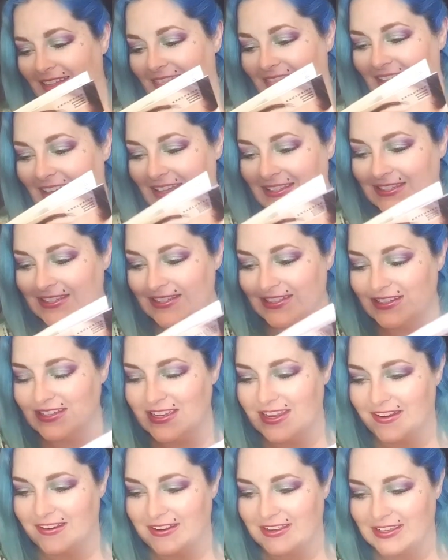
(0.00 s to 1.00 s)
That's
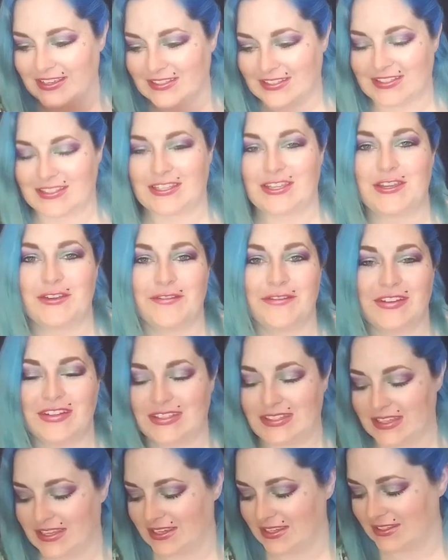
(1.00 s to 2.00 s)
hilarious.
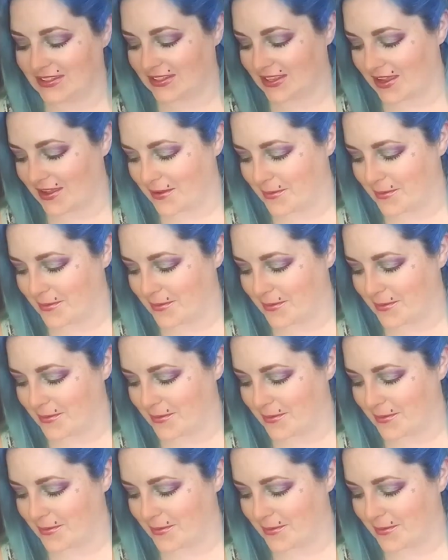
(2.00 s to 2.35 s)
QVC is